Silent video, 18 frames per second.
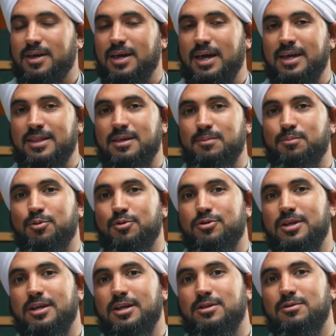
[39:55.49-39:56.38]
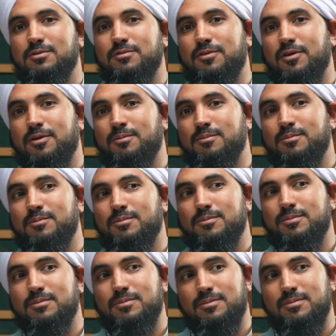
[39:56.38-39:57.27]
And they protect you from
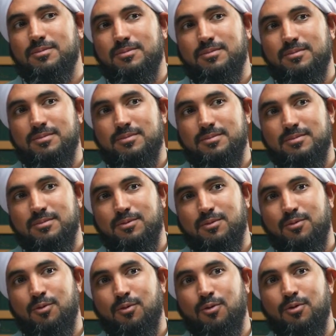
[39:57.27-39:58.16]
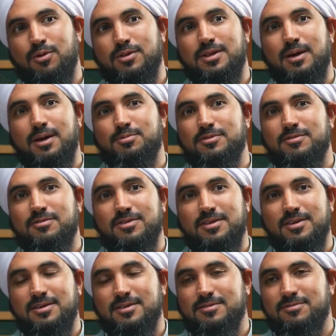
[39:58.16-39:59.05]
all types of
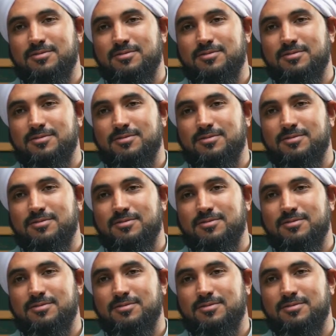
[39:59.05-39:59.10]
things,